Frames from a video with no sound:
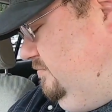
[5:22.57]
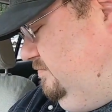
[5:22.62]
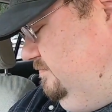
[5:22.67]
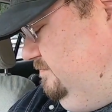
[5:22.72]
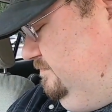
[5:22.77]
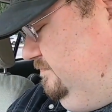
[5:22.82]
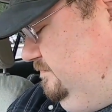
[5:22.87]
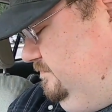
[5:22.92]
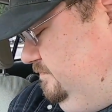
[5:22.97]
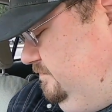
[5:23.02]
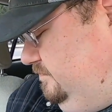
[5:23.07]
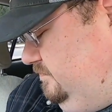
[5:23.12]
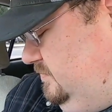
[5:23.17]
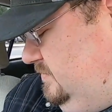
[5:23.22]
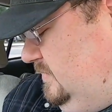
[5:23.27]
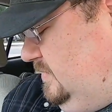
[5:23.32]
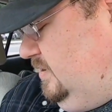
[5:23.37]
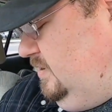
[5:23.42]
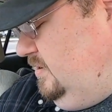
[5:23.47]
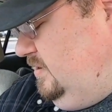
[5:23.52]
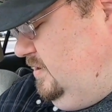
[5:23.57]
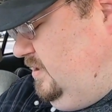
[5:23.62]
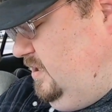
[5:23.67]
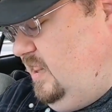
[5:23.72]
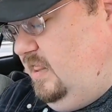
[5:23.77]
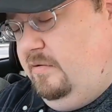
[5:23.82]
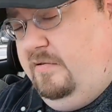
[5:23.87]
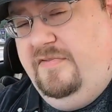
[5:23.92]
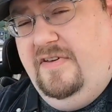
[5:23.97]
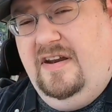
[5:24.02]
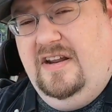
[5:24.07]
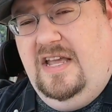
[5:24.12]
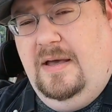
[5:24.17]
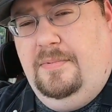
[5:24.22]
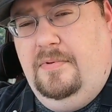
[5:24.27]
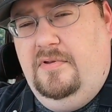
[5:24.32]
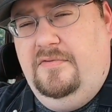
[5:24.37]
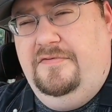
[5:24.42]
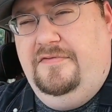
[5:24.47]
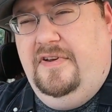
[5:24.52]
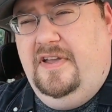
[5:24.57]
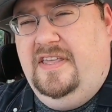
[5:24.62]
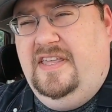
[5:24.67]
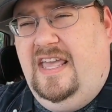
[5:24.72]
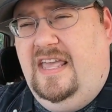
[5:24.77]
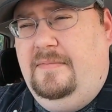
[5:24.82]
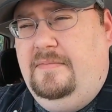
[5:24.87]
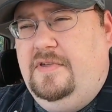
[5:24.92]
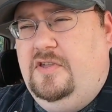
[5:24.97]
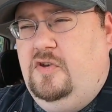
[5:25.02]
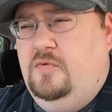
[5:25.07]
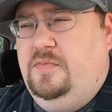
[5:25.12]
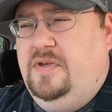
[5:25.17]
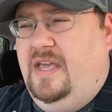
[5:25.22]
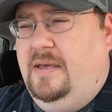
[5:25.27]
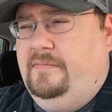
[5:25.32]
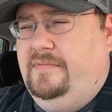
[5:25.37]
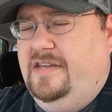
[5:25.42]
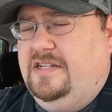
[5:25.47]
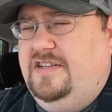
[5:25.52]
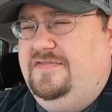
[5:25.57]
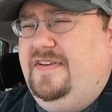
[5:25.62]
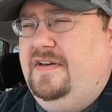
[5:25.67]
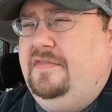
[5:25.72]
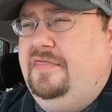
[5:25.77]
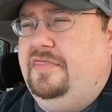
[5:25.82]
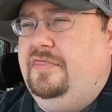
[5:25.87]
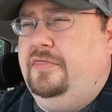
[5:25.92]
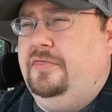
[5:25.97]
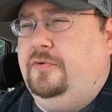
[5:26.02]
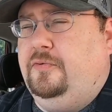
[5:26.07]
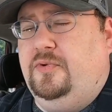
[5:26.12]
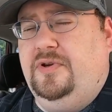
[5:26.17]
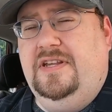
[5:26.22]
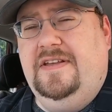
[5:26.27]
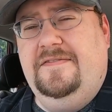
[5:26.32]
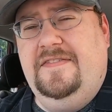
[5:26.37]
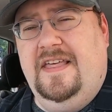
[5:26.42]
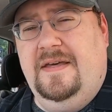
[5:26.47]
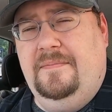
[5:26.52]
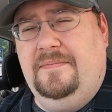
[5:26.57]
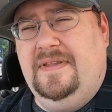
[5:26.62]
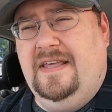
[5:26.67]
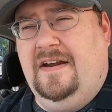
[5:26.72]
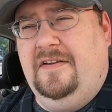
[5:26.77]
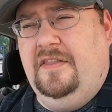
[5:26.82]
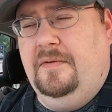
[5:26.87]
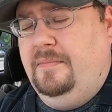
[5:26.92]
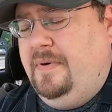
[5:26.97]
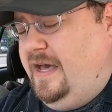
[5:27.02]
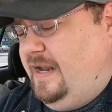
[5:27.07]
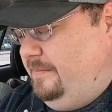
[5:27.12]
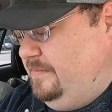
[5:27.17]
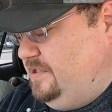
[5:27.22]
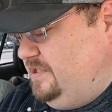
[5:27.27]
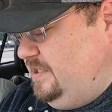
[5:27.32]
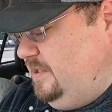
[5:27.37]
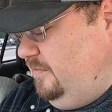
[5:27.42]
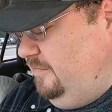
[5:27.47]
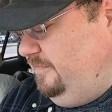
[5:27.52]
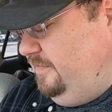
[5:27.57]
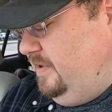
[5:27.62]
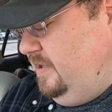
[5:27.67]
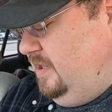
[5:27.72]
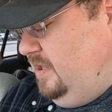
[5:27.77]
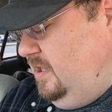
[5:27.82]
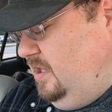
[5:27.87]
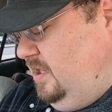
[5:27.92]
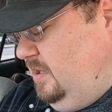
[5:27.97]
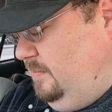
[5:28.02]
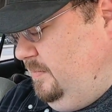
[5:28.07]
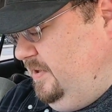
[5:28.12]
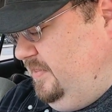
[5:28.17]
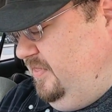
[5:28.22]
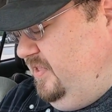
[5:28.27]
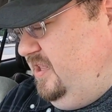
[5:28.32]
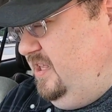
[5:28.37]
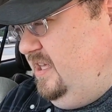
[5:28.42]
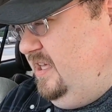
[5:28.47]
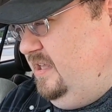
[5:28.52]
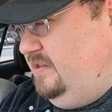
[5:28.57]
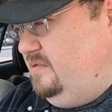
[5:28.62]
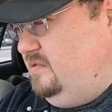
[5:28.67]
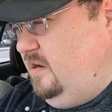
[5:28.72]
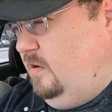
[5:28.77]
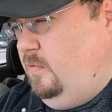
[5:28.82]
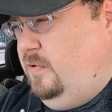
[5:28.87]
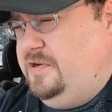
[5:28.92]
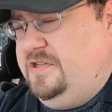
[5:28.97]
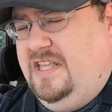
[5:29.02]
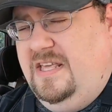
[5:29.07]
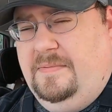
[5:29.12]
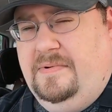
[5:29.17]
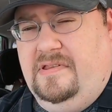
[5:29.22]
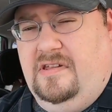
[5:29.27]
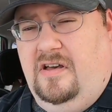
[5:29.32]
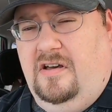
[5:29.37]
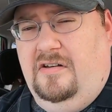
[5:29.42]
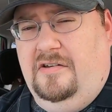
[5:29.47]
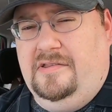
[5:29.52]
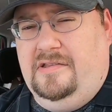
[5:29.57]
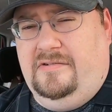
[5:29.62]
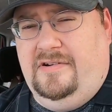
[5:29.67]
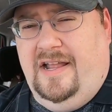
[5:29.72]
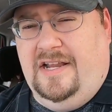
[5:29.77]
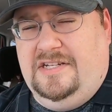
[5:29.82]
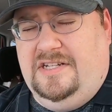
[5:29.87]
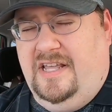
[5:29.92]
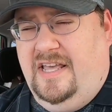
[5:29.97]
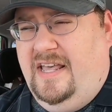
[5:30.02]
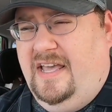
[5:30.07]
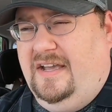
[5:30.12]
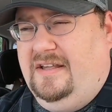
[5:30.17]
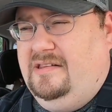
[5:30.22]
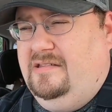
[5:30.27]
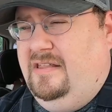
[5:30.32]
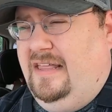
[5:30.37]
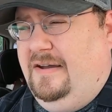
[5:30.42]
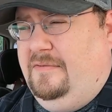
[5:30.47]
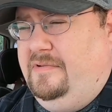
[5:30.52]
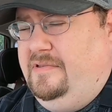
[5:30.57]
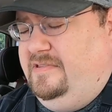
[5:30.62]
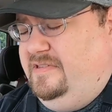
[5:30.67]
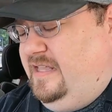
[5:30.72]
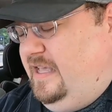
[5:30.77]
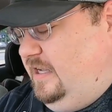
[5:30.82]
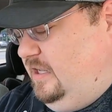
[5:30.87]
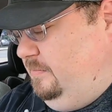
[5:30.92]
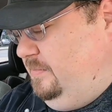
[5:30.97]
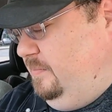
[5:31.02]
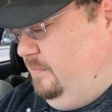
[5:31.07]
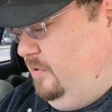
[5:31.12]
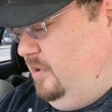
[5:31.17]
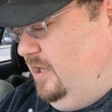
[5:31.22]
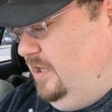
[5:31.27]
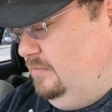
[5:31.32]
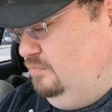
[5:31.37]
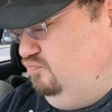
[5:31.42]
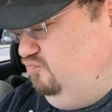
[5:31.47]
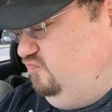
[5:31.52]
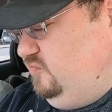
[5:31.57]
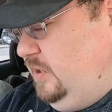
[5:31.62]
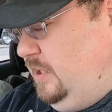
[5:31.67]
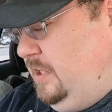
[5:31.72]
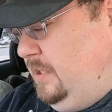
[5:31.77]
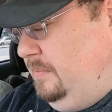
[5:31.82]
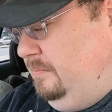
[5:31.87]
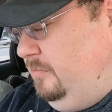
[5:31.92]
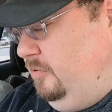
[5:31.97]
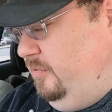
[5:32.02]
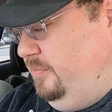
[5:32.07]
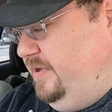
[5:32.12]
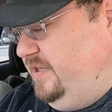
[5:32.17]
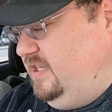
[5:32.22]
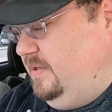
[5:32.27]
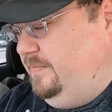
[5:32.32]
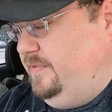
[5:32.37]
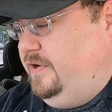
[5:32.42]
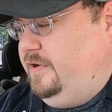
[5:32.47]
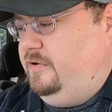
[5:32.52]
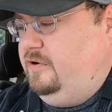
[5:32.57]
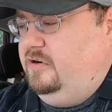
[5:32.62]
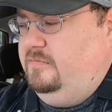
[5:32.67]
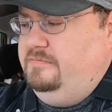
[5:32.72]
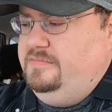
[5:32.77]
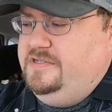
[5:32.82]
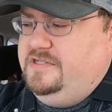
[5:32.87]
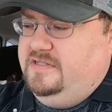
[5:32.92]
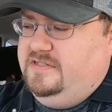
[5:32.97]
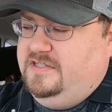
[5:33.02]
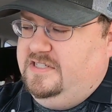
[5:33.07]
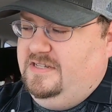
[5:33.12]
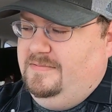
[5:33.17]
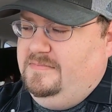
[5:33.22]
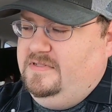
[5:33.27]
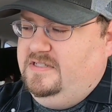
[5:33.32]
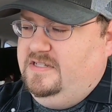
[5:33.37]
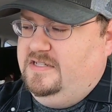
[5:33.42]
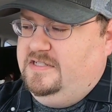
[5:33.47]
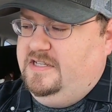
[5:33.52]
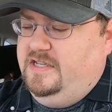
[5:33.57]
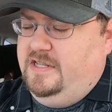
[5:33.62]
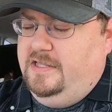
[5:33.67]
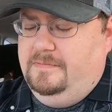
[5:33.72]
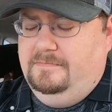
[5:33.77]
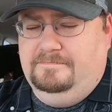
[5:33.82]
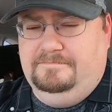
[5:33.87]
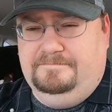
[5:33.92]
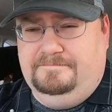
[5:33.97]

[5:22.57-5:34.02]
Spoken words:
And we found a couple of GameCube games. We actually found 3 of them down on the bottom shelf, but the Star Wars game was all scratched to heck, so that was not going to be bought. But we picked up the Herbs, Sims in the City.